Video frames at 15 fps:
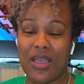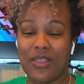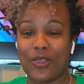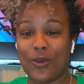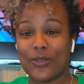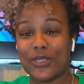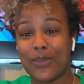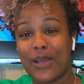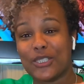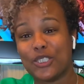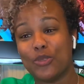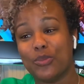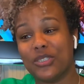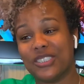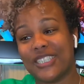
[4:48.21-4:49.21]
Those are my
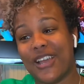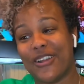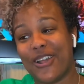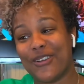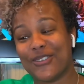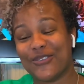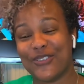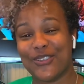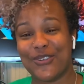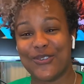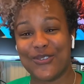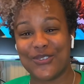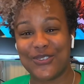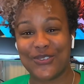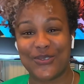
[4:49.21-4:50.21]
super shout outs for
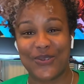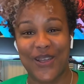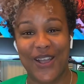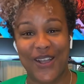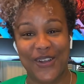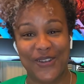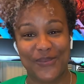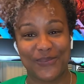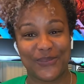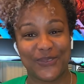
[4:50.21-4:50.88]
those who um,